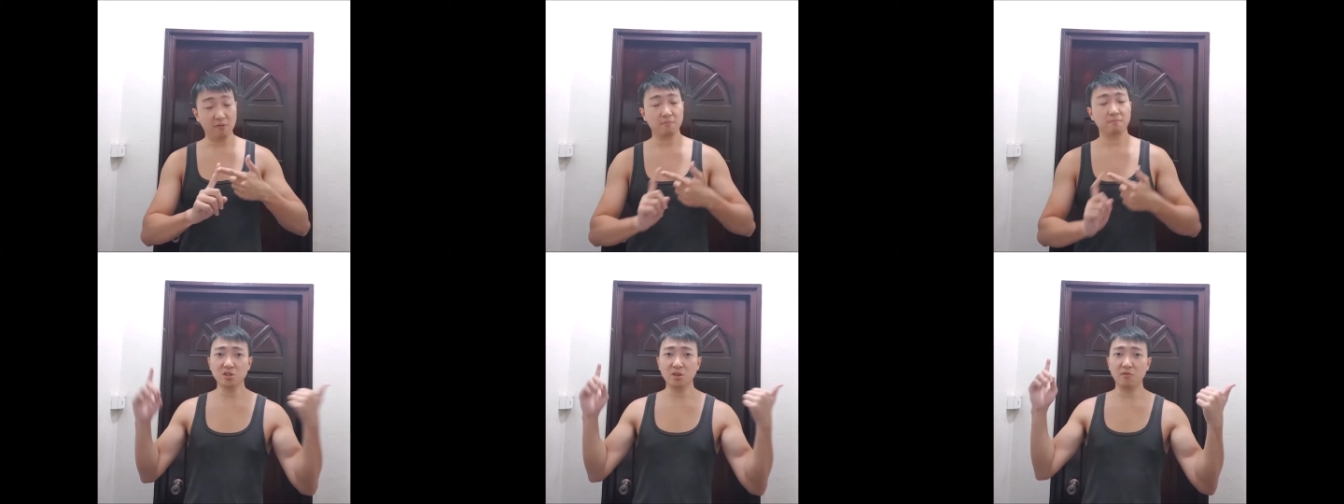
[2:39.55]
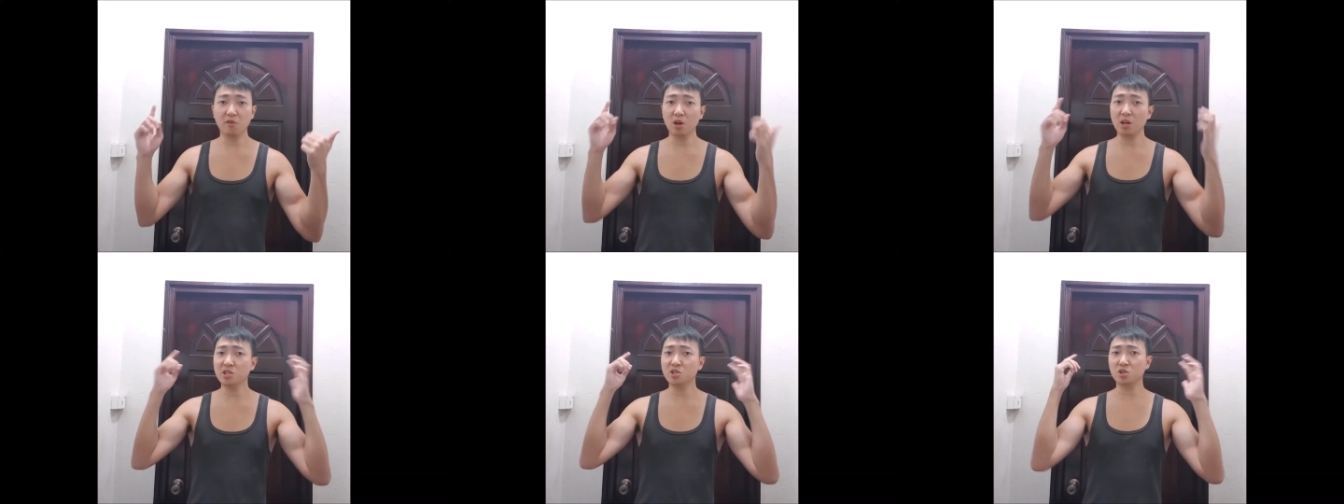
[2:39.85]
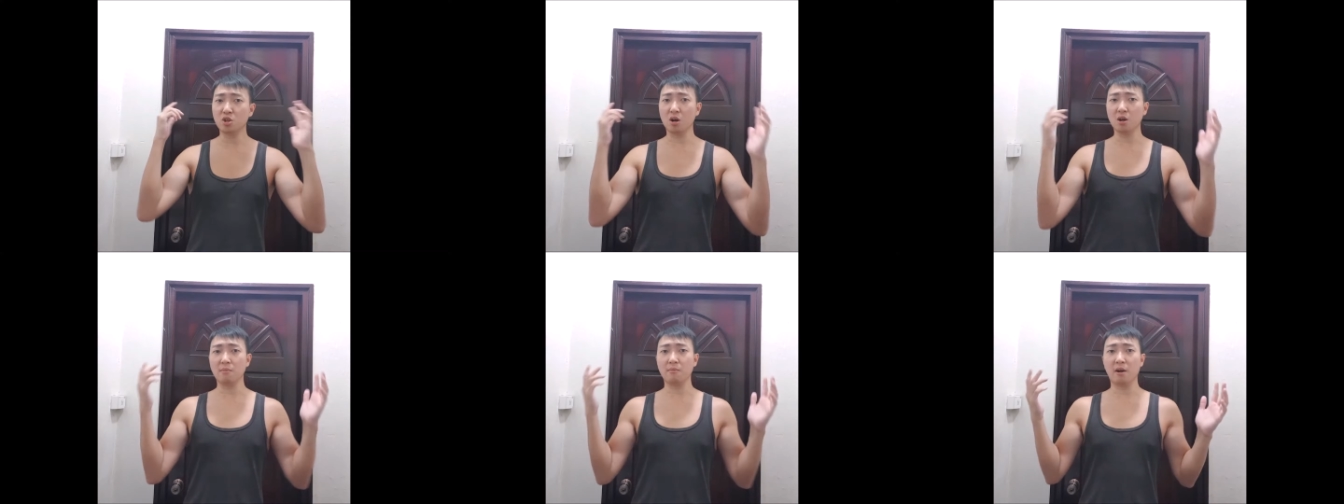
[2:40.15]
First of all, let's
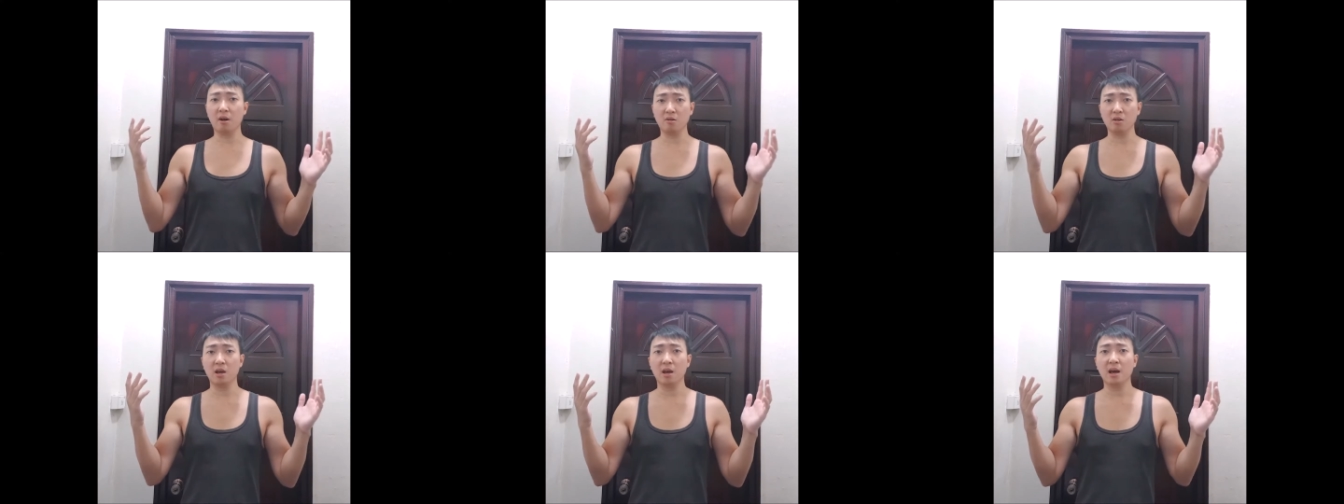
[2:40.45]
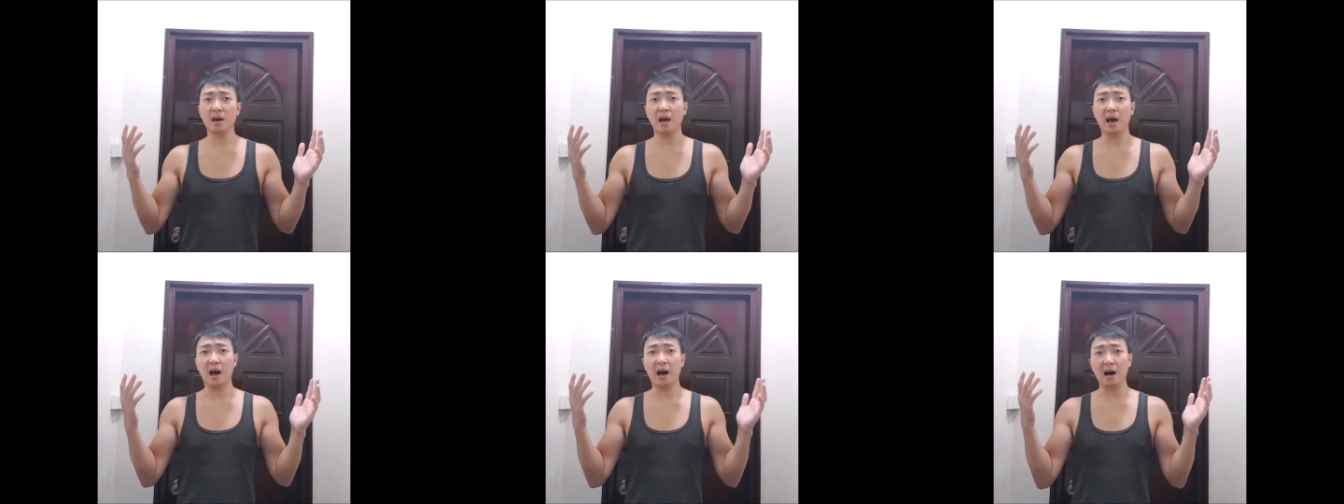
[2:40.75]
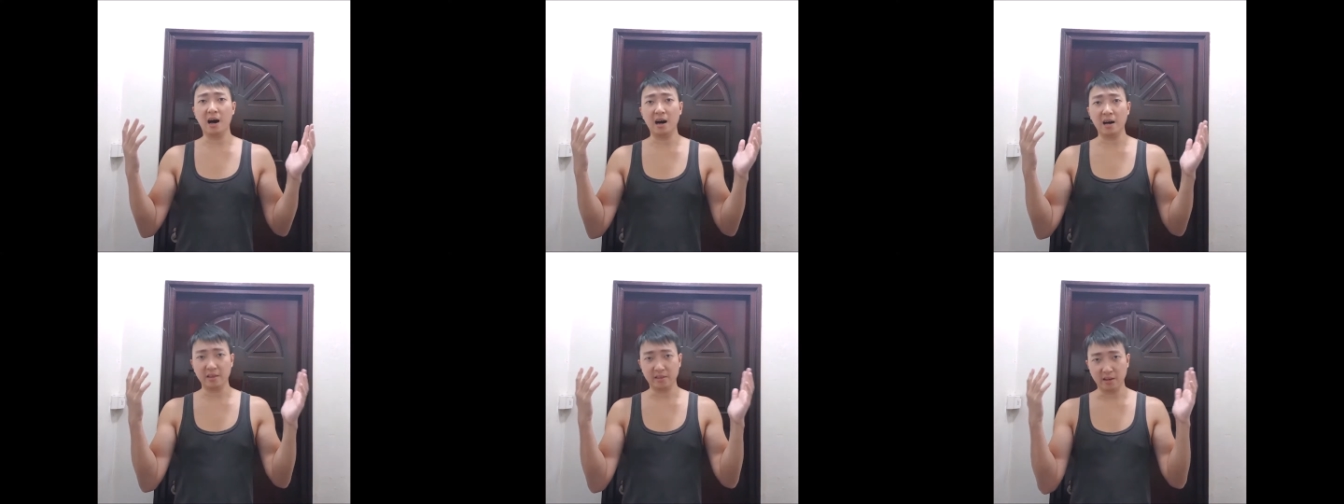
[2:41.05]
talk about
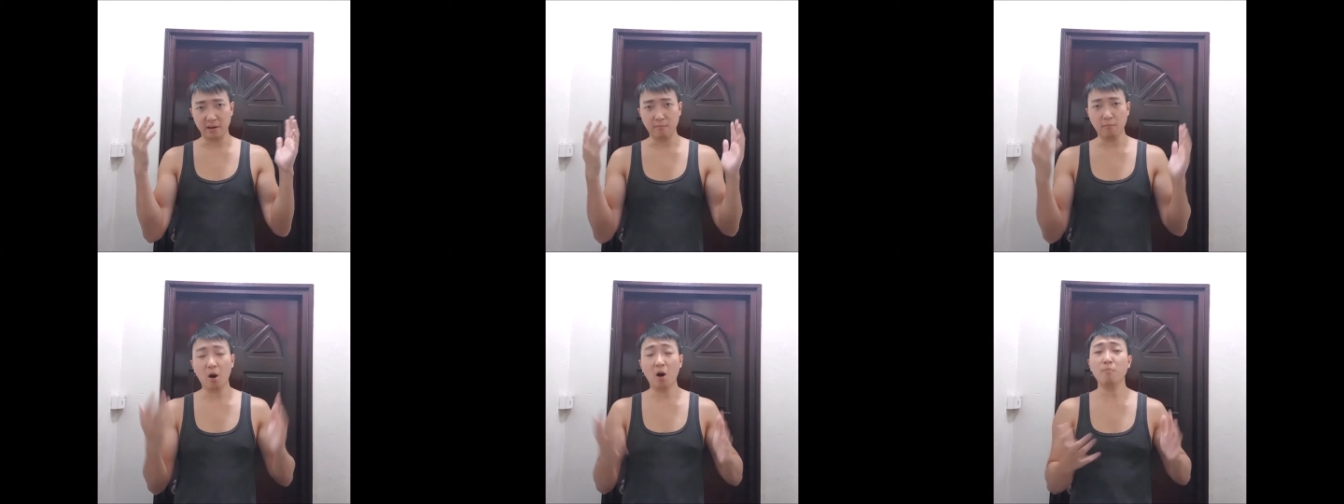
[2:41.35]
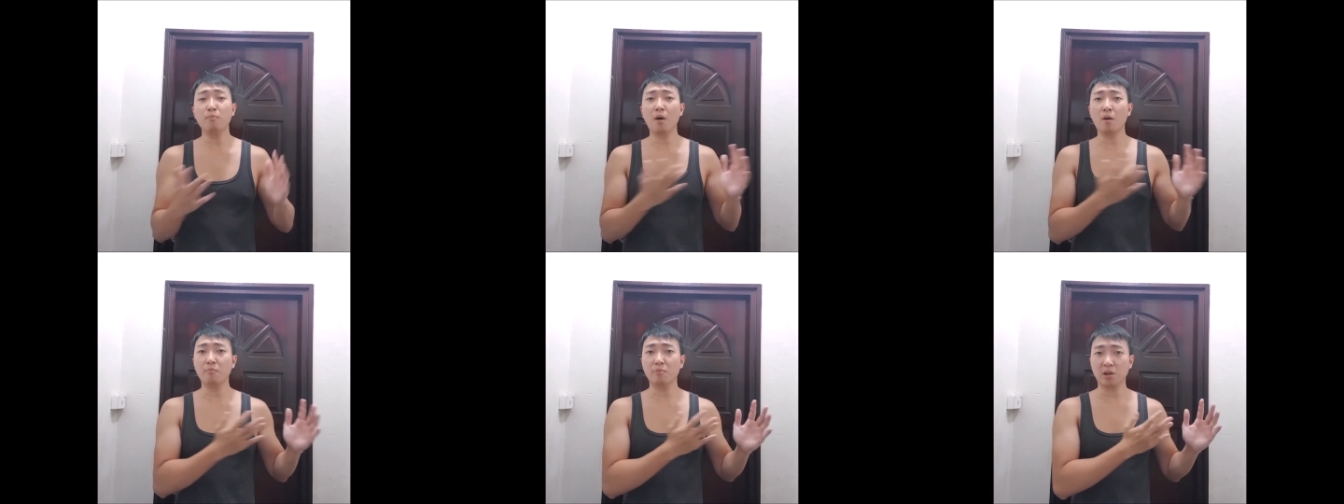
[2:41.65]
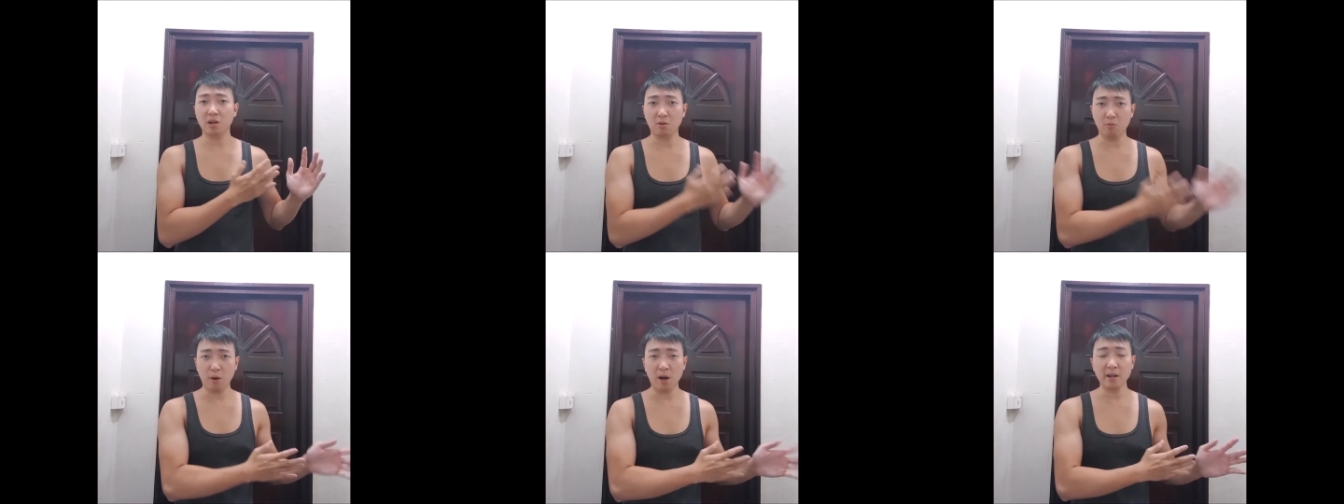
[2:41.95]
the more
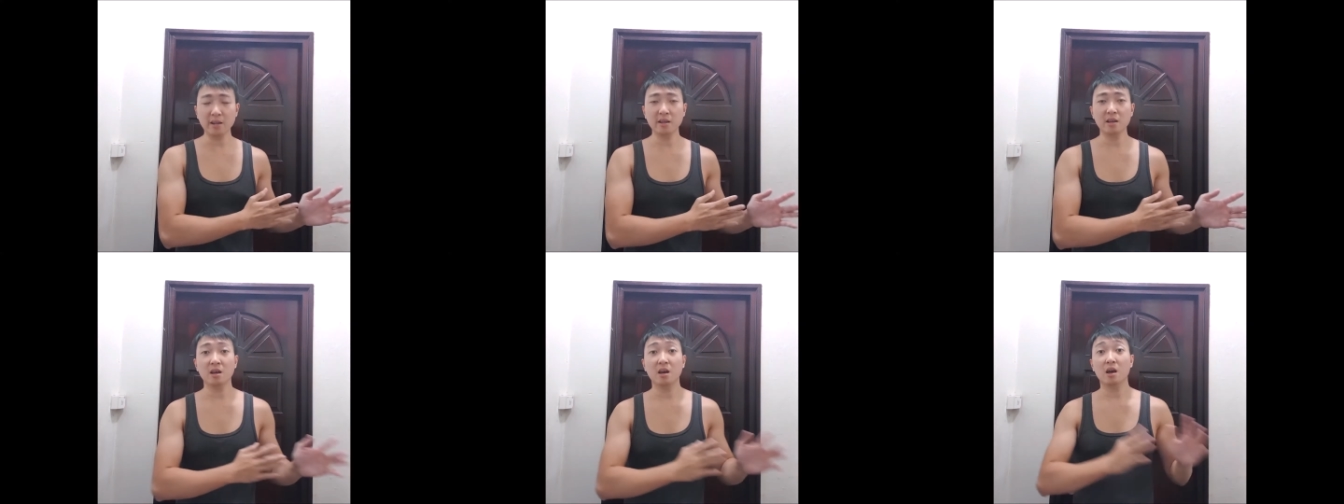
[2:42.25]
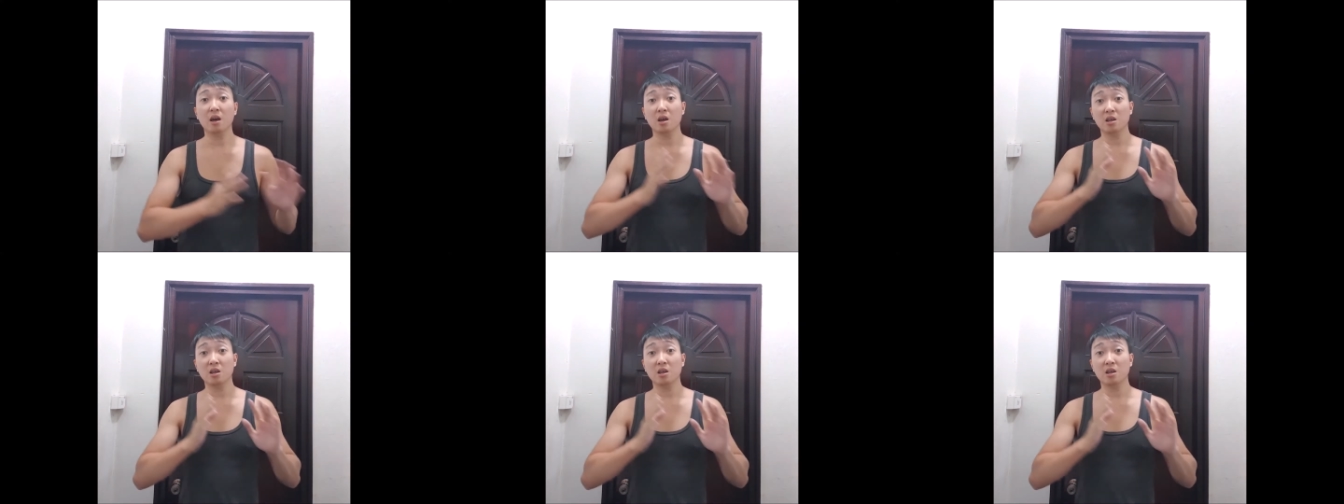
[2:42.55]
popular one.